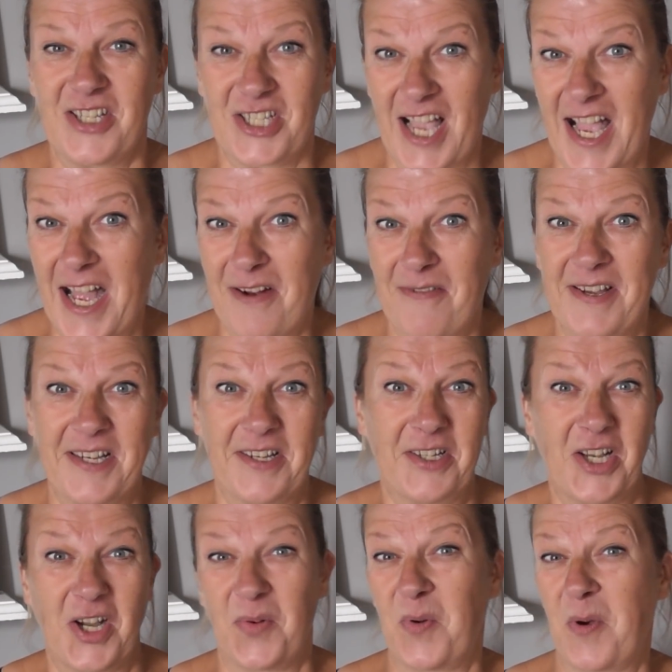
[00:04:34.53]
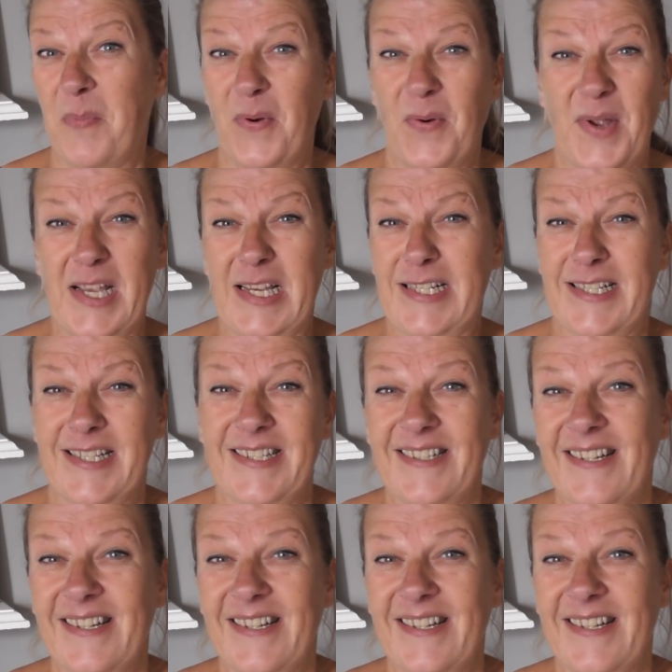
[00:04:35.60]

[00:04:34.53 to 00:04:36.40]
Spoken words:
sharing and cooperating